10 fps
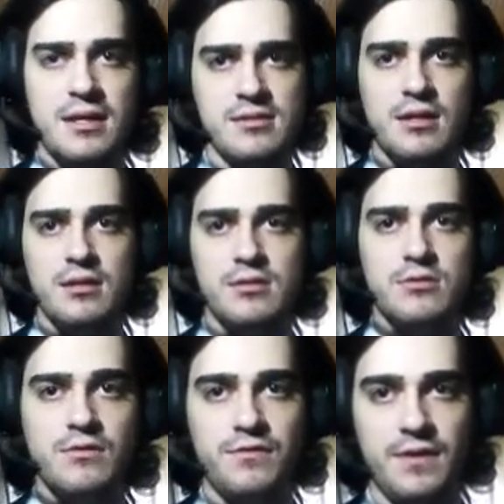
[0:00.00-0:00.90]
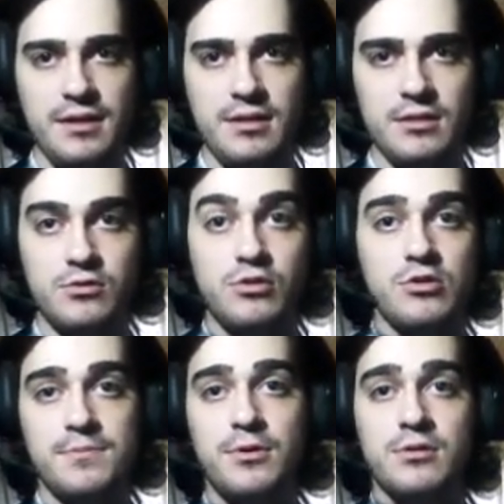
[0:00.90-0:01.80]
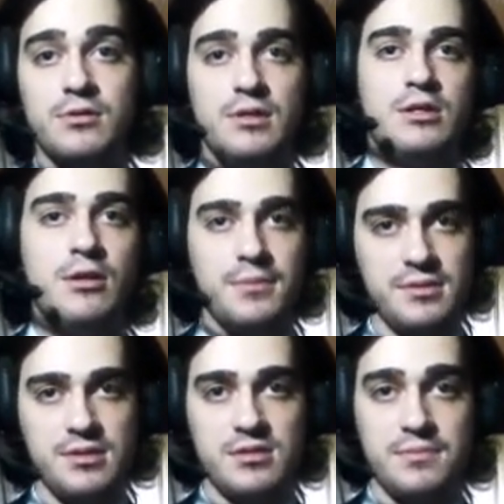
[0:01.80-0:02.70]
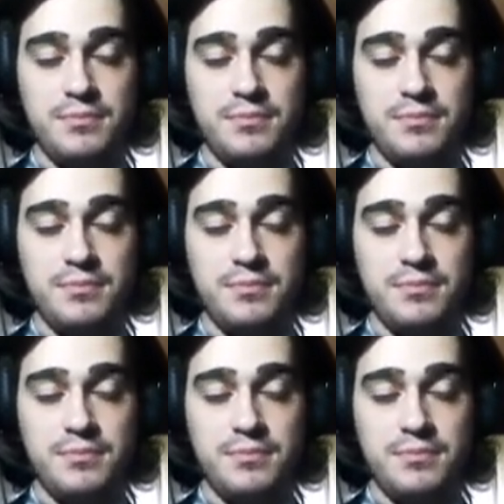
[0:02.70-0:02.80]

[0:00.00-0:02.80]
sellers soon find that cross-border e-commerce is